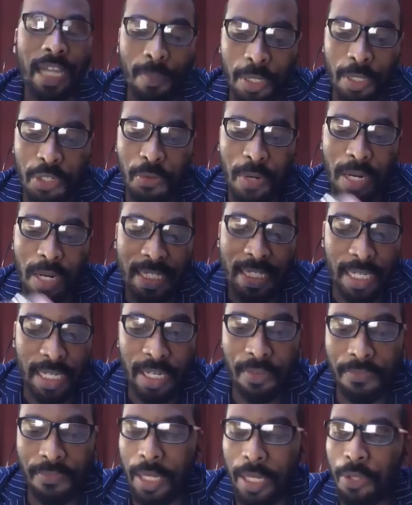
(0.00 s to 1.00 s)
creating in a
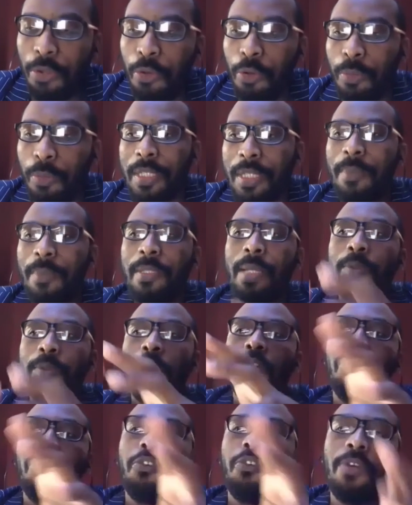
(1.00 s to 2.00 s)
vacuum. Sometimes when
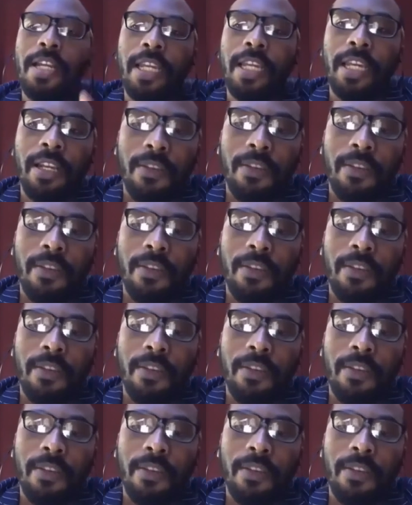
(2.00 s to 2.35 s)
you're creating in a